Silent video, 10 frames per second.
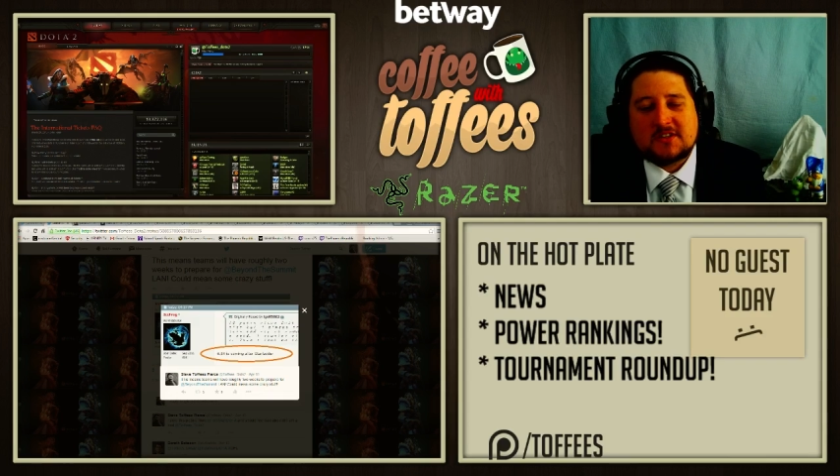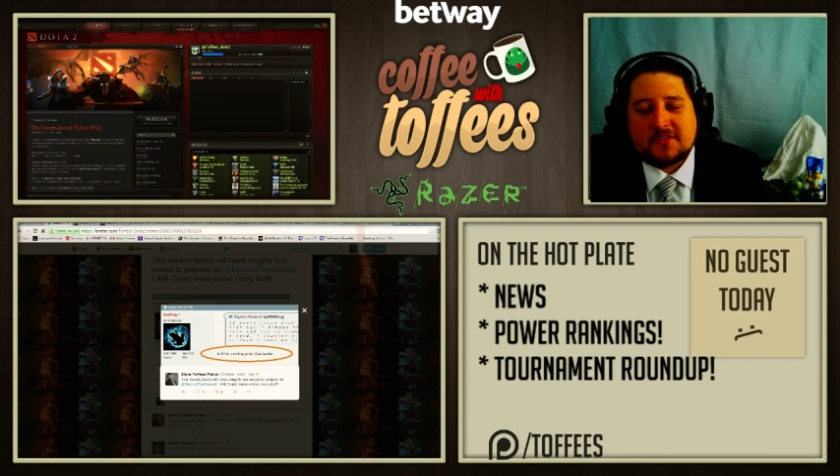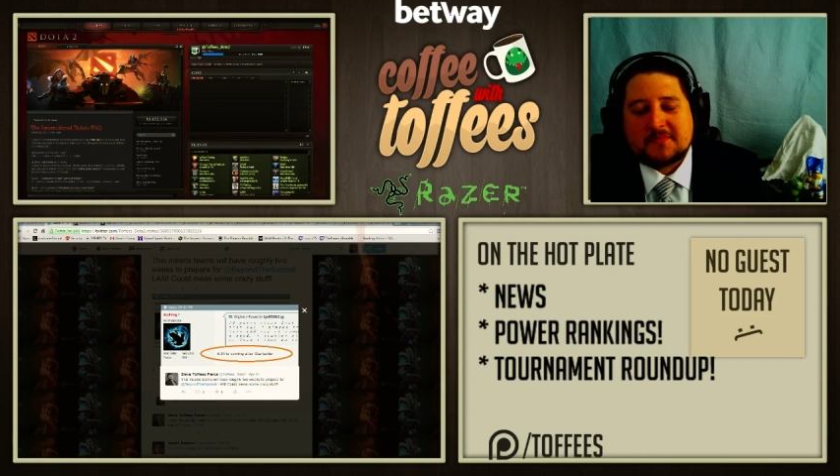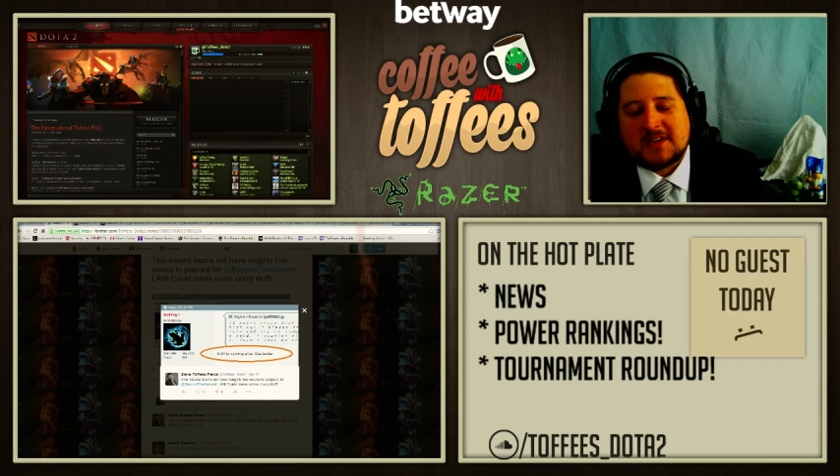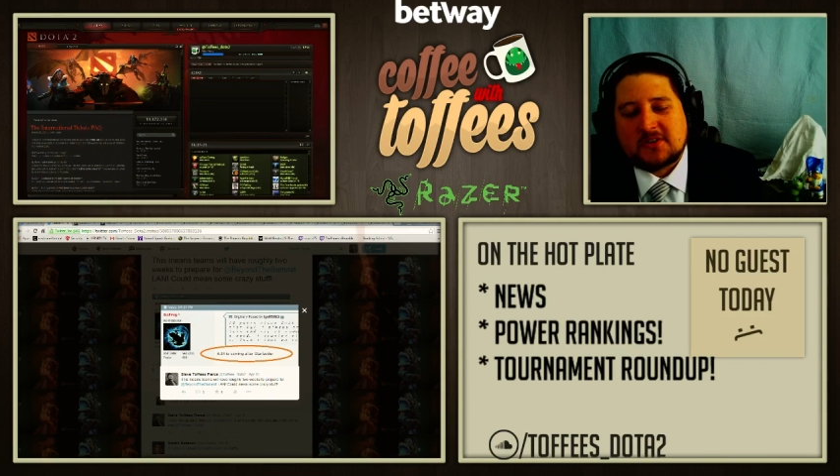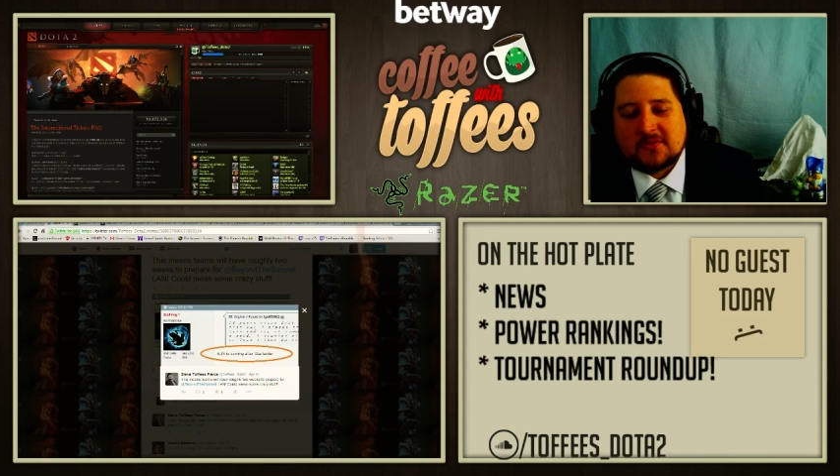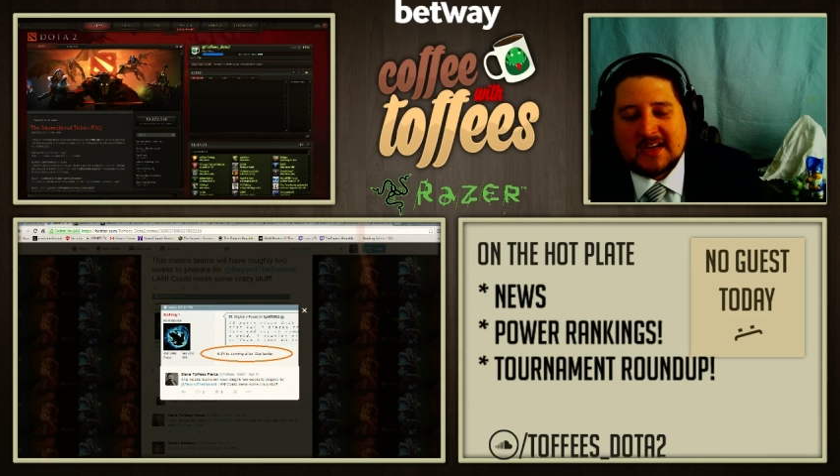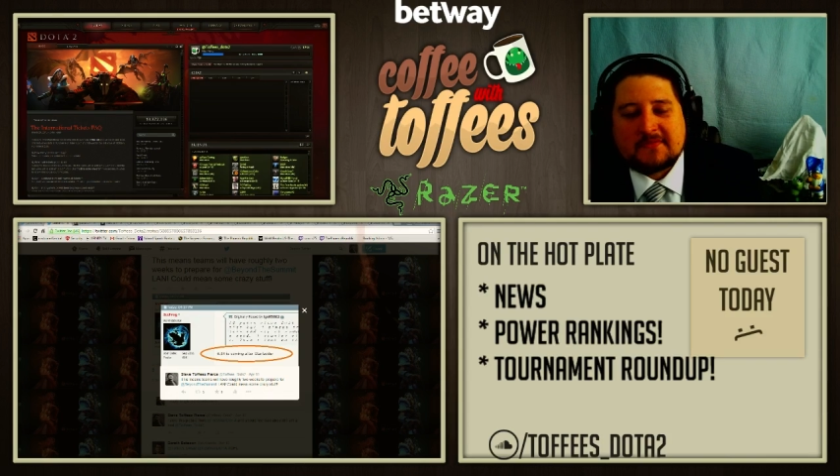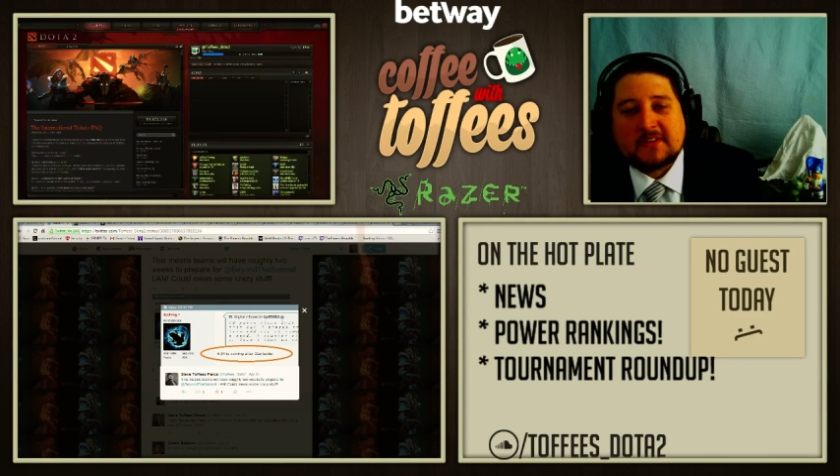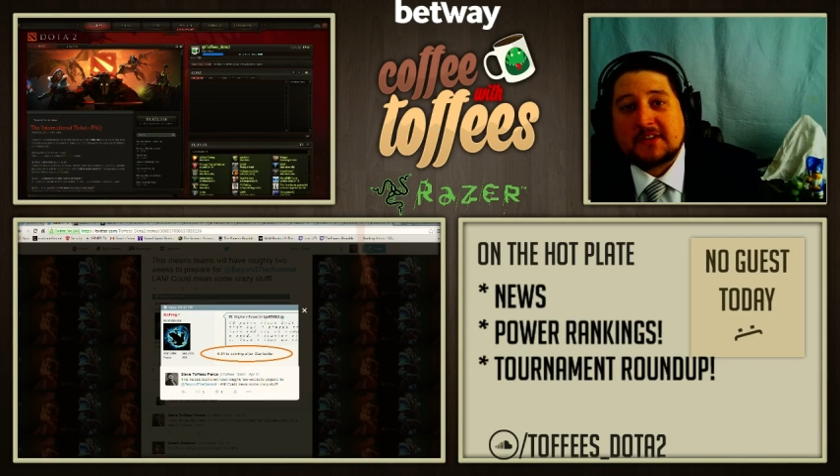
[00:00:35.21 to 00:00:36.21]
to know to make your
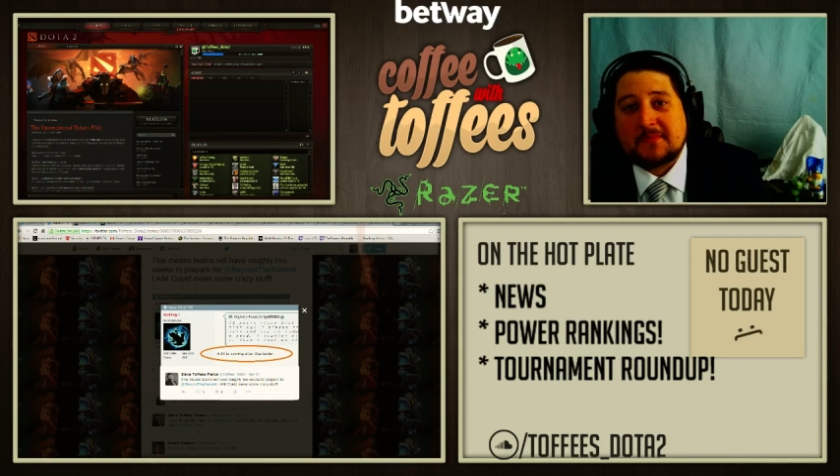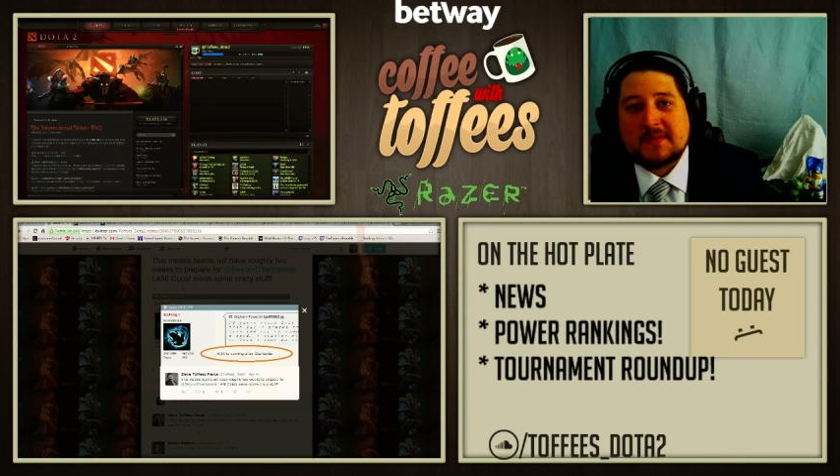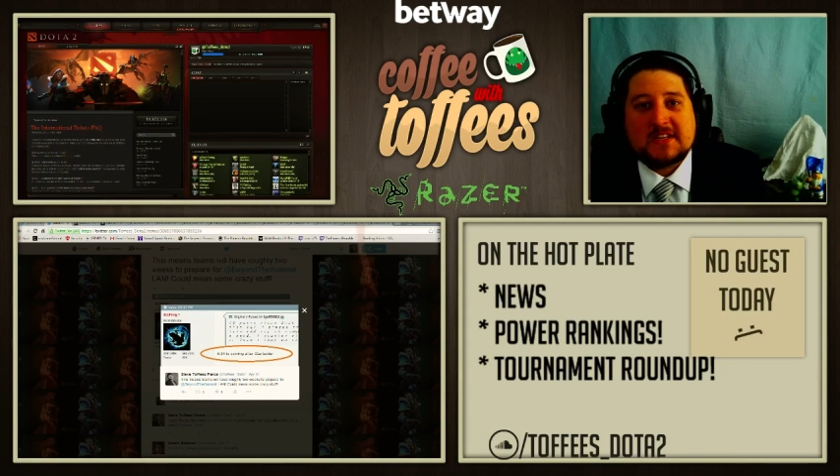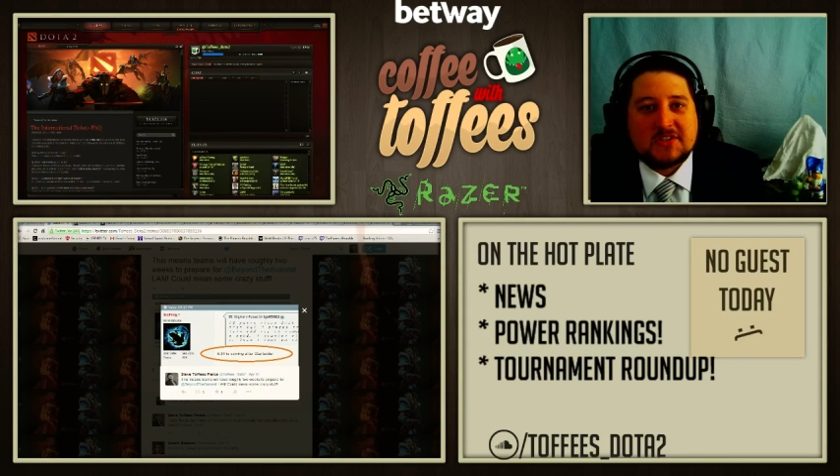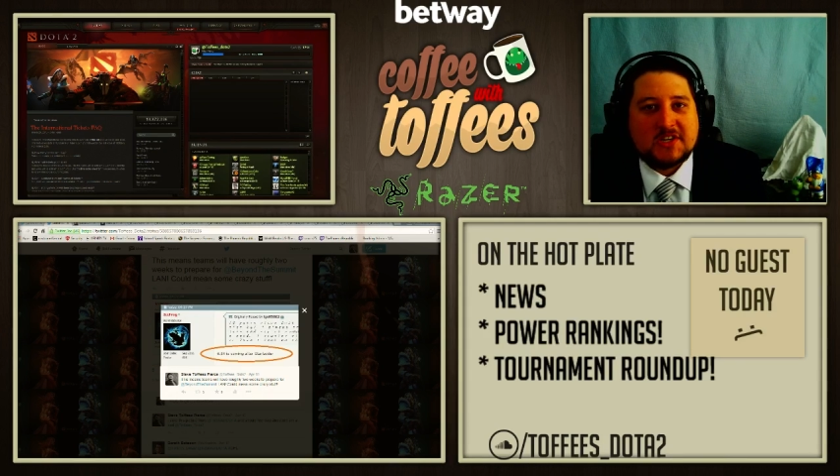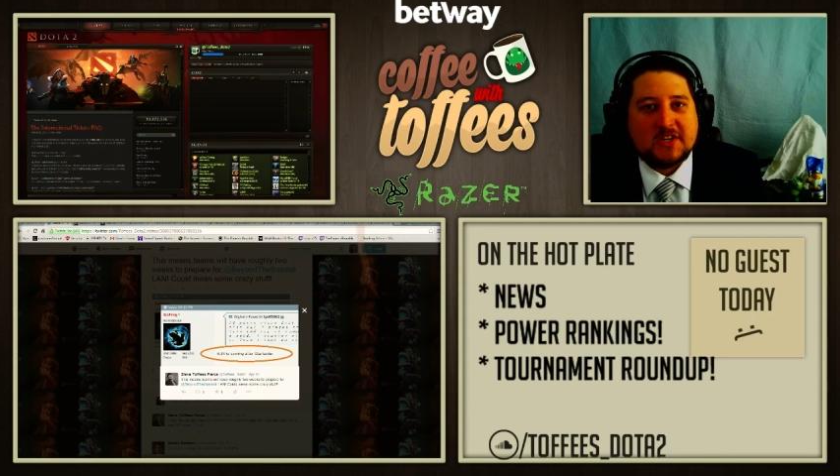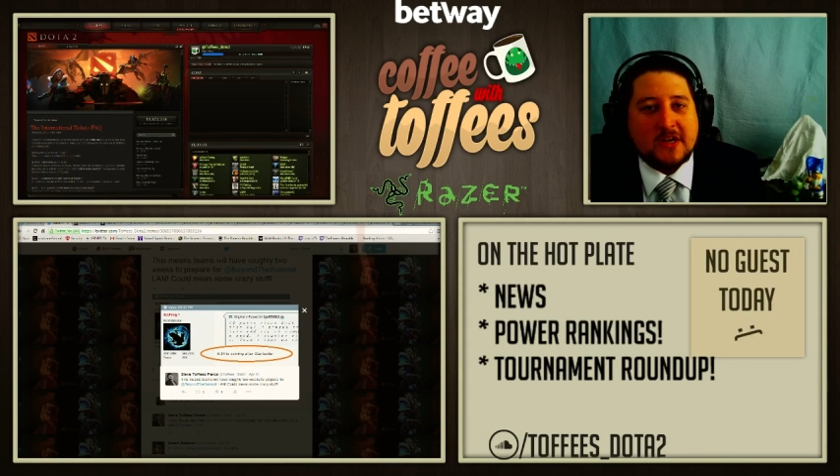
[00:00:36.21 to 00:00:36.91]
life a little bit easier.